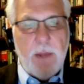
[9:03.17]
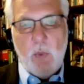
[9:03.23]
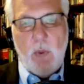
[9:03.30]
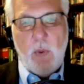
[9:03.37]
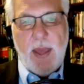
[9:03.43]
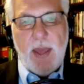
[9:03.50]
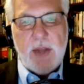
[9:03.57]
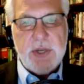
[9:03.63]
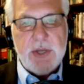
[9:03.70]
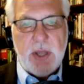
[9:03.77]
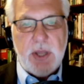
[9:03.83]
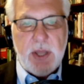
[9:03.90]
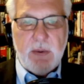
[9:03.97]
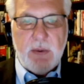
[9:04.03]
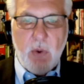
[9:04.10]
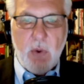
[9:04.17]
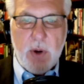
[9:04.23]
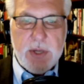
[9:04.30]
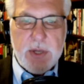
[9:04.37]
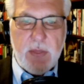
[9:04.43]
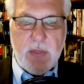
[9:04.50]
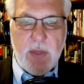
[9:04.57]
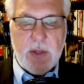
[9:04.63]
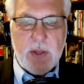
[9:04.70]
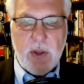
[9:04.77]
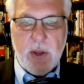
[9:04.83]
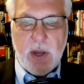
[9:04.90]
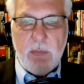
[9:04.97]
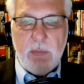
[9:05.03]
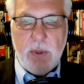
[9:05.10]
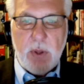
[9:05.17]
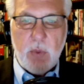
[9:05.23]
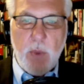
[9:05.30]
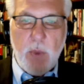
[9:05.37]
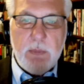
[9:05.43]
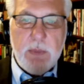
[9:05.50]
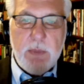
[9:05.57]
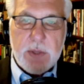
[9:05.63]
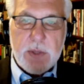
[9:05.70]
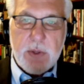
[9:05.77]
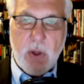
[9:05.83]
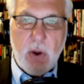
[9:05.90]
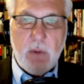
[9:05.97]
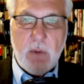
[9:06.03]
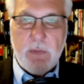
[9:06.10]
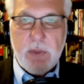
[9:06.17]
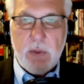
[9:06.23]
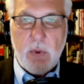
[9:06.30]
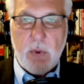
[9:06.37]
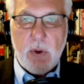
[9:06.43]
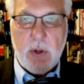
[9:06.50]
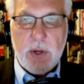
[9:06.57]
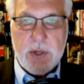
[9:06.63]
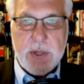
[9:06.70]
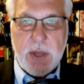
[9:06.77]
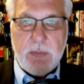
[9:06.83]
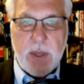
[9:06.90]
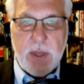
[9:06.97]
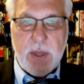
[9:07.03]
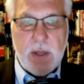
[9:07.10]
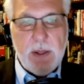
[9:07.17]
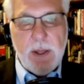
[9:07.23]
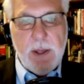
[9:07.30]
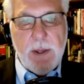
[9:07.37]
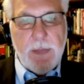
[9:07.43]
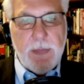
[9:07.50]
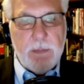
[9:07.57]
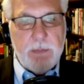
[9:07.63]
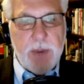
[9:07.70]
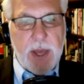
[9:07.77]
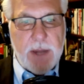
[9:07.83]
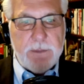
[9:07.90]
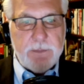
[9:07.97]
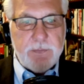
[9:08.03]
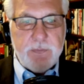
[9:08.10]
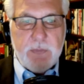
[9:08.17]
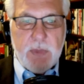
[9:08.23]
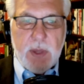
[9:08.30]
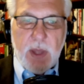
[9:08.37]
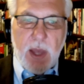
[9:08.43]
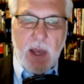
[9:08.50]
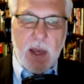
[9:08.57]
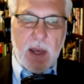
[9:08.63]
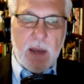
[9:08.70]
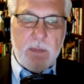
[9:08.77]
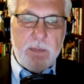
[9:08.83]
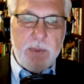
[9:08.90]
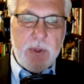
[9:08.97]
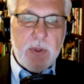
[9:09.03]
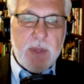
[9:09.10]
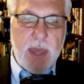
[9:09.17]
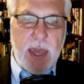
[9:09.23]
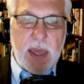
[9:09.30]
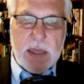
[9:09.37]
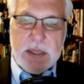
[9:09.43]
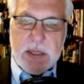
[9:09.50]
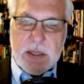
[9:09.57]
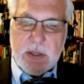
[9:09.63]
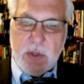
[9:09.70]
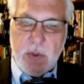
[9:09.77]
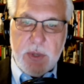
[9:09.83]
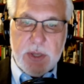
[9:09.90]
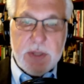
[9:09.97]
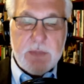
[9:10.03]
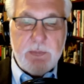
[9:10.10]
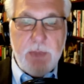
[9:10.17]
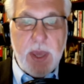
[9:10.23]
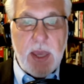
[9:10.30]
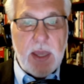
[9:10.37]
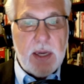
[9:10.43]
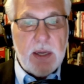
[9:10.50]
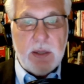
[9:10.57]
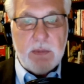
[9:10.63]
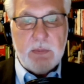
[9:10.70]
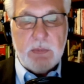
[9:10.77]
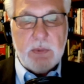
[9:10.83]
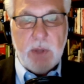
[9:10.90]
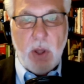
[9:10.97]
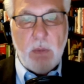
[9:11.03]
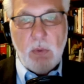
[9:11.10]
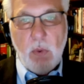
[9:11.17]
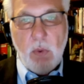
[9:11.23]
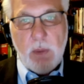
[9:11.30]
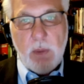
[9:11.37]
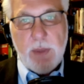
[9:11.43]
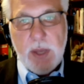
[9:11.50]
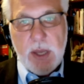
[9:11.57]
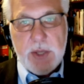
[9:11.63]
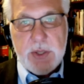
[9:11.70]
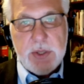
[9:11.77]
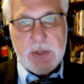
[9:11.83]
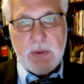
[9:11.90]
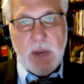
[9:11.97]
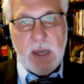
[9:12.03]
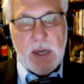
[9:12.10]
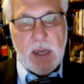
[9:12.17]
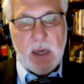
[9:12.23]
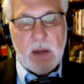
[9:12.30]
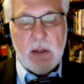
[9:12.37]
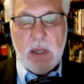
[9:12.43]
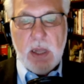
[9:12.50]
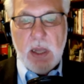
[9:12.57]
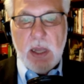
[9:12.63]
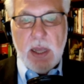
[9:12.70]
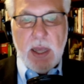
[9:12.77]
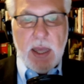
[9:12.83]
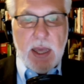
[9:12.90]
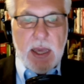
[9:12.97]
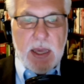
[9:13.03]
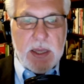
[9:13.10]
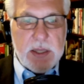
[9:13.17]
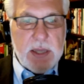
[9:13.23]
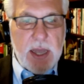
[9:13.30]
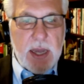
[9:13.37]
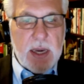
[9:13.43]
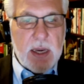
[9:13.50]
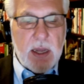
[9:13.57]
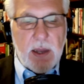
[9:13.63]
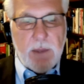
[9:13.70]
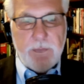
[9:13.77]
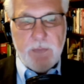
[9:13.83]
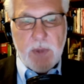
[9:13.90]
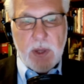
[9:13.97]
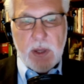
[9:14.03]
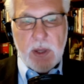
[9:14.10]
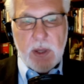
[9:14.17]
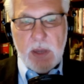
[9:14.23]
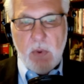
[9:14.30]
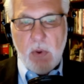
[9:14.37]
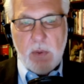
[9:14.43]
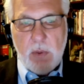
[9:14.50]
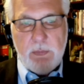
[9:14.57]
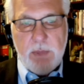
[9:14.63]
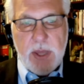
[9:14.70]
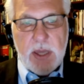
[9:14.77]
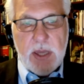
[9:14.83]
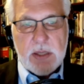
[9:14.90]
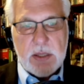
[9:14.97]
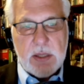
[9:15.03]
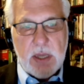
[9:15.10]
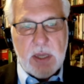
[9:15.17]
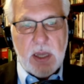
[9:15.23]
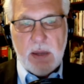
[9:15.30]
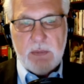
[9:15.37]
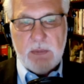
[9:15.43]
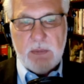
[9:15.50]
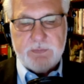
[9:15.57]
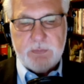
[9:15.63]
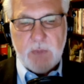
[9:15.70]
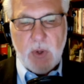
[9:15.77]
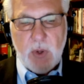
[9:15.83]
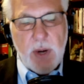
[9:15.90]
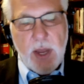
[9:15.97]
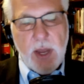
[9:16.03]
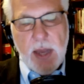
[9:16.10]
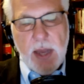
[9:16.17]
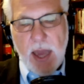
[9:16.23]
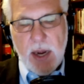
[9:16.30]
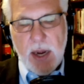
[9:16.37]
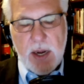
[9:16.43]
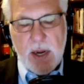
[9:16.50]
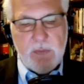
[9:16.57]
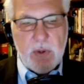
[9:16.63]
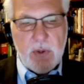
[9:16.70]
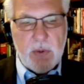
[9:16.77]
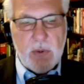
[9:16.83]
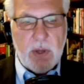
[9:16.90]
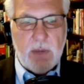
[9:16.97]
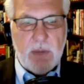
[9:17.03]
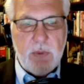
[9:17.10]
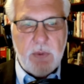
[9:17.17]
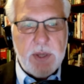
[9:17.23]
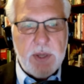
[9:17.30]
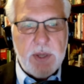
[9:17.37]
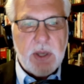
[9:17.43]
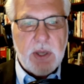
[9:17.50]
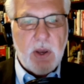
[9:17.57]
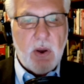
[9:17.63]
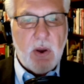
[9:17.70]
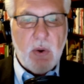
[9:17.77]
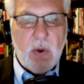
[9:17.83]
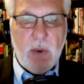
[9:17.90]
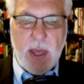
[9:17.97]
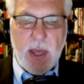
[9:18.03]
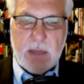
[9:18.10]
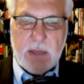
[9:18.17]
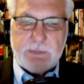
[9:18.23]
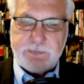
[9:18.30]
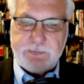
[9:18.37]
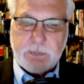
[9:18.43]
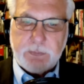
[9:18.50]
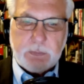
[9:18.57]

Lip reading: well, that's silly. Of course, they think they're going to build windmills all over the world or something. But Bill Gates, who is big into global warming issues right now, he said he wrote a piece had an interview a few weeks ago, and